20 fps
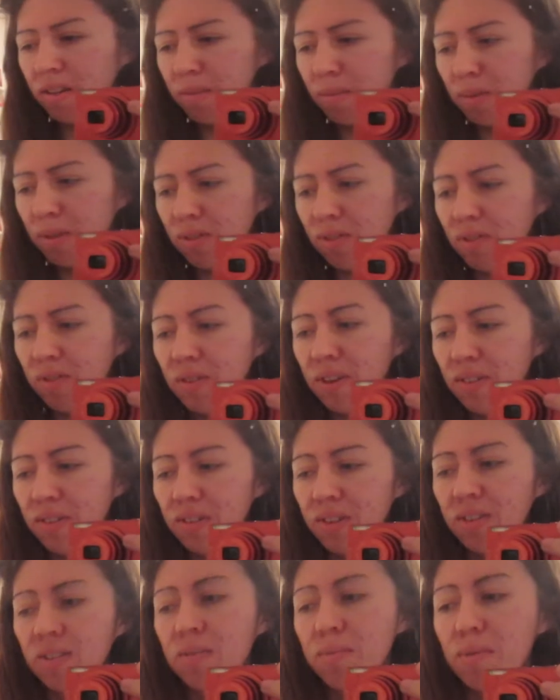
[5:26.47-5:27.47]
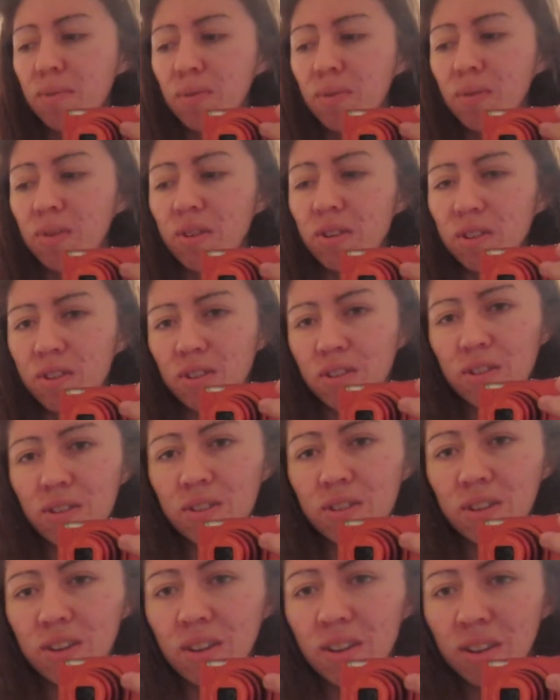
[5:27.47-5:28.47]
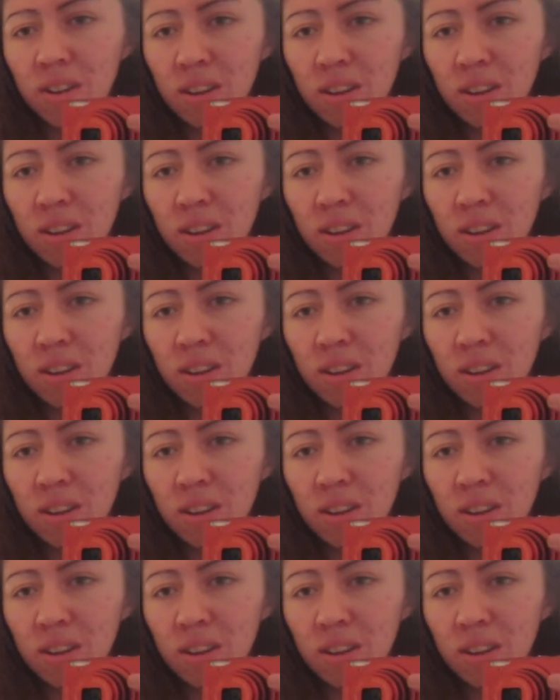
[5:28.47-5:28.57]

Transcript: because you've never done it before, it's just